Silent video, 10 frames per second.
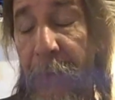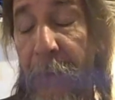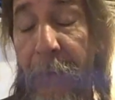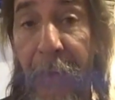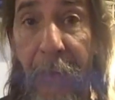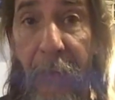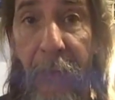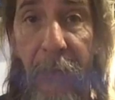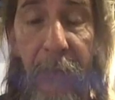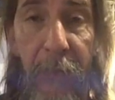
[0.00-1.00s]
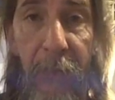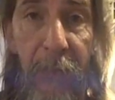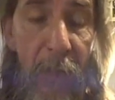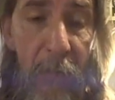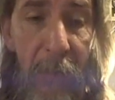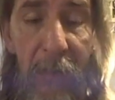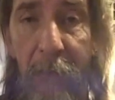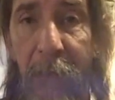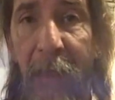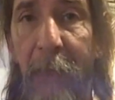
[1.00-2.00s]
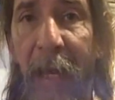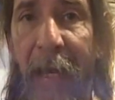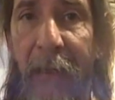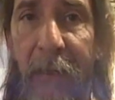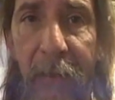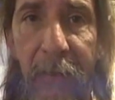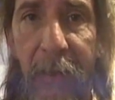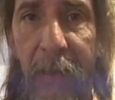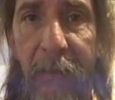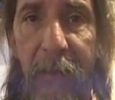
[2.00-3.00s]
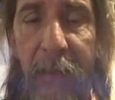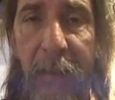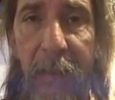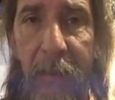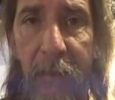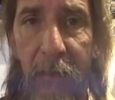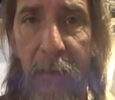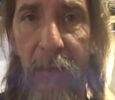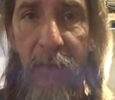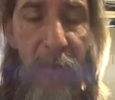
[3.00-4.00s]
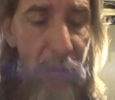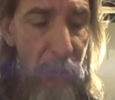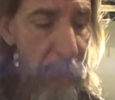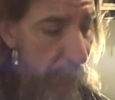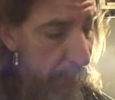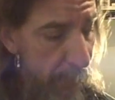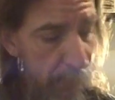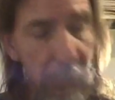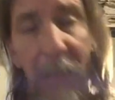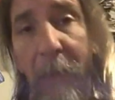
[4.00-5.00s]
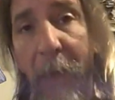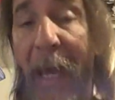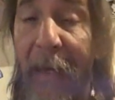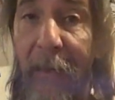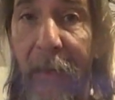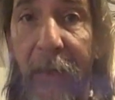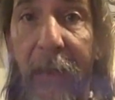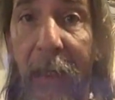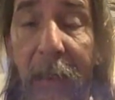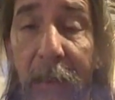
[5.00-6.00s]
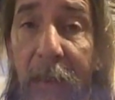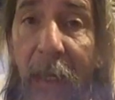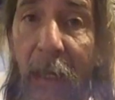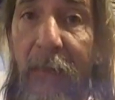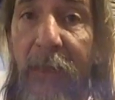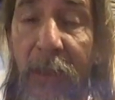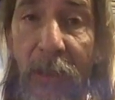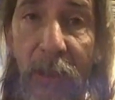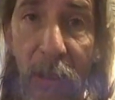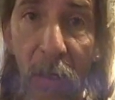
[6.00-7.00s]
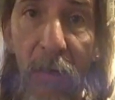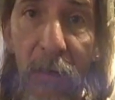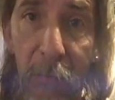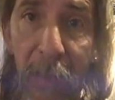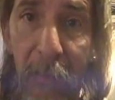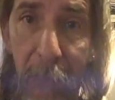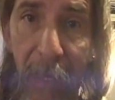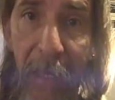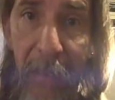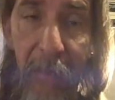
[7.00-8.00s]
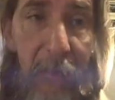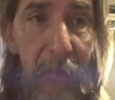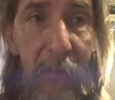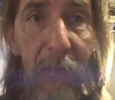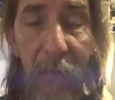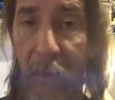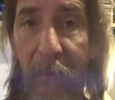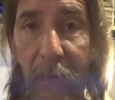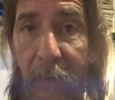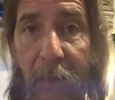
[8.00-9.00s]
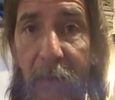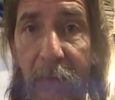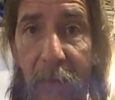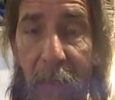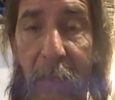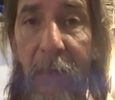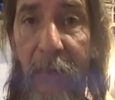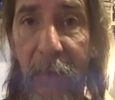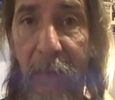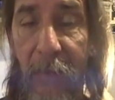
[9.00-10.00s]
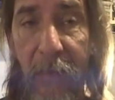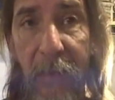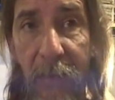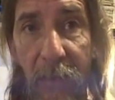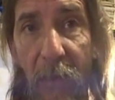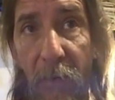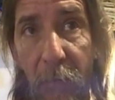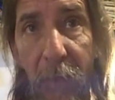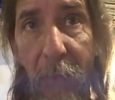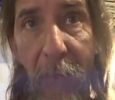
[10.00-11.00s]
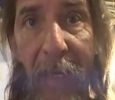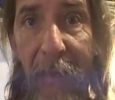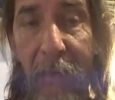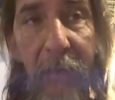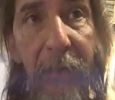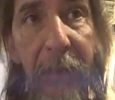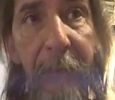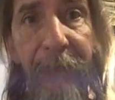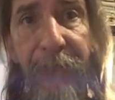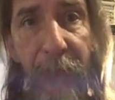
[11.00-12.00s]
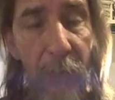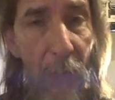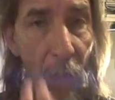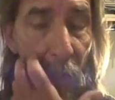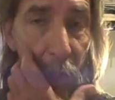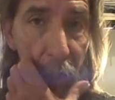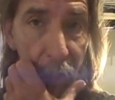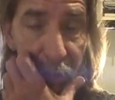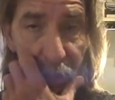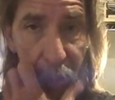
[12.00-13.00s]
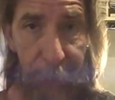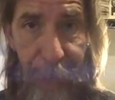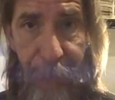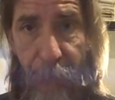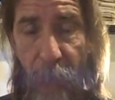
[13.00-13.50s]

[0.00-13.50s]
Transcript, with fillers: You know, and they you talk about the Big Bang Theory and everything. And uh, speaking of the Big Bang Theory, that television show, The Big Bang Theory, or whatever the name of it is, I think it's called The Big Bang Theory, is a uh,